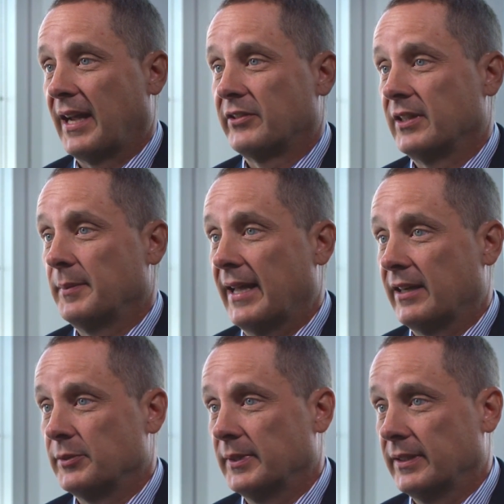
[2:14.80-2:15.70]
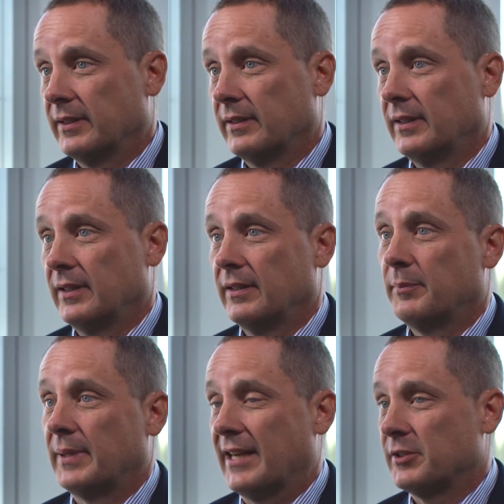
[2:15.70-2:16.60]
capacity management and
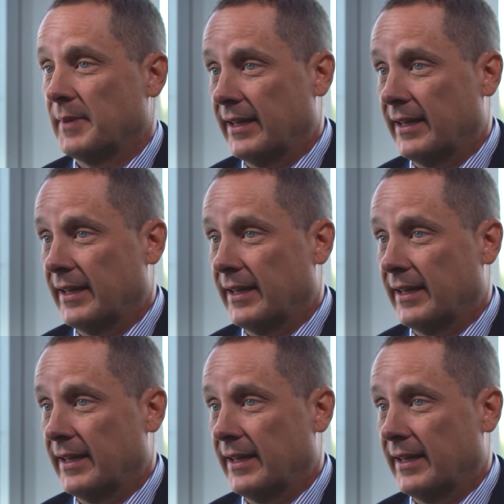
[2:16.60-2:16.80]
patch